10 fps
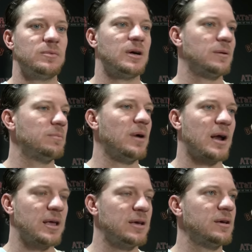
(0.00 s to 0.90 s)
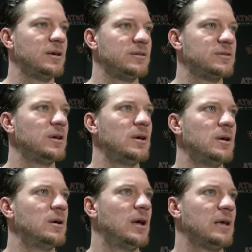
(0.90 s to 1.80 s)
uh, body has
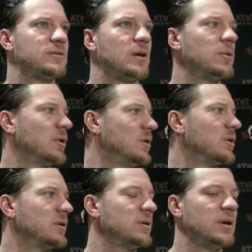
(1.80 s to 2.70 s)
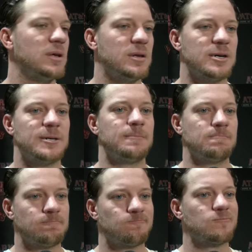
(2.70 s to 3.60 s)
has come along and, and
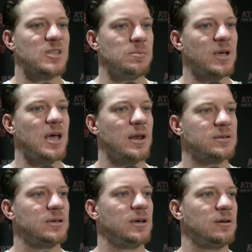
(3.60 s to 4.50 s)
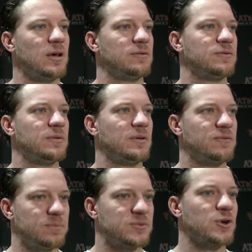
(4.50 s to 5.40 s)
um, mechanics have, have,
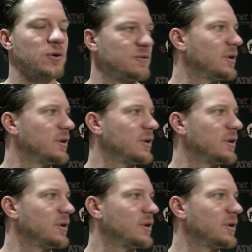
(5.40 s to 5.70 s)
have, starting to